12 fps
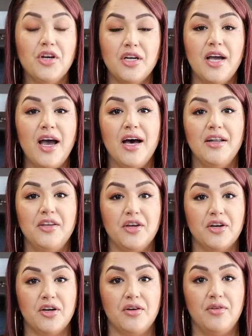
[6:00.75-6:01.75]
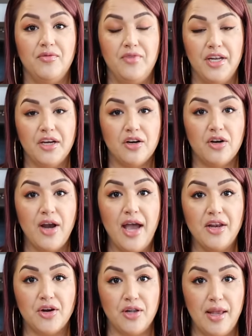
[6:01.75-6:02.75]
you're gonna add your vinegar
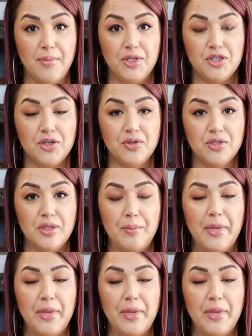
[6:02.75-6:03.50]
and your lemon juice,